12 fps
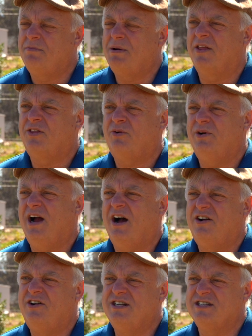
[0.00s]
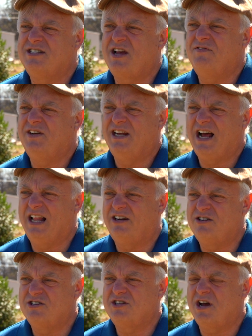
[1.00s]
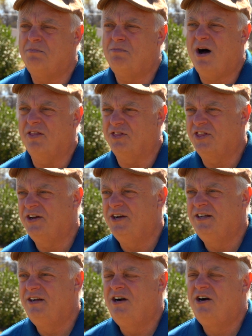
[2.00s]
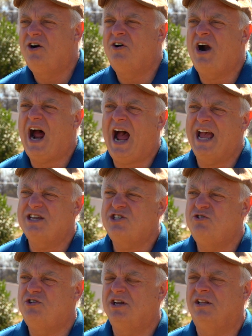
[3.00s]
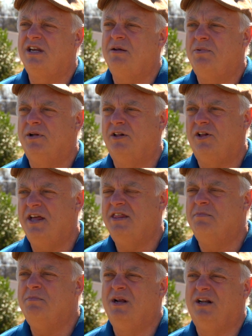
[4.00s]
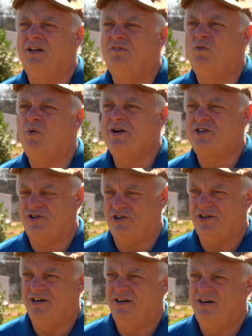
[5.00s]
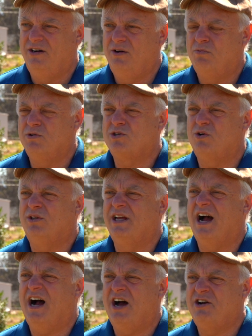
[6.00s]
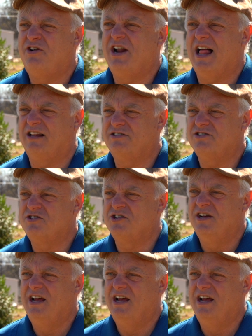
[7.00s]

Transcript: about $370 a month. Her highest utility bill in the middle of winter was only $100.